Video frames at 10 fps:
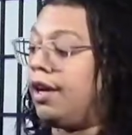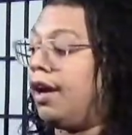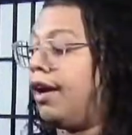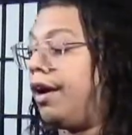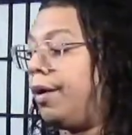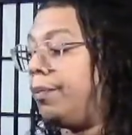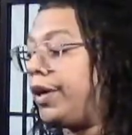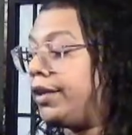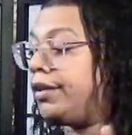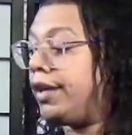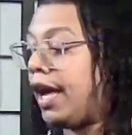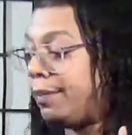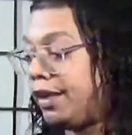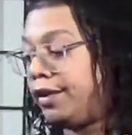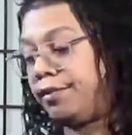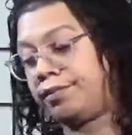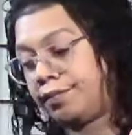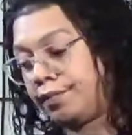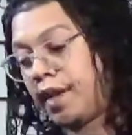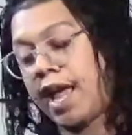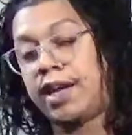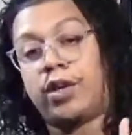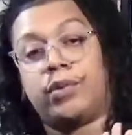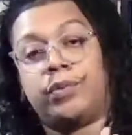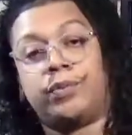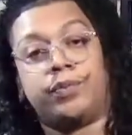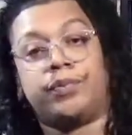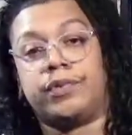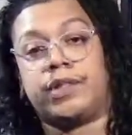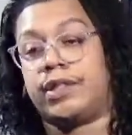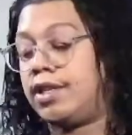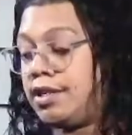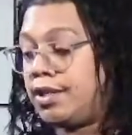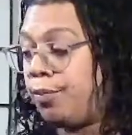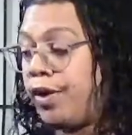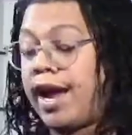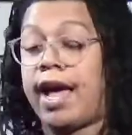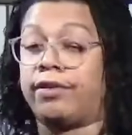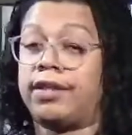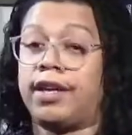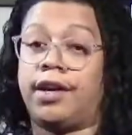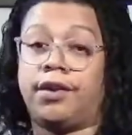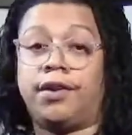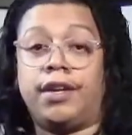But I mean, I know somewhere out there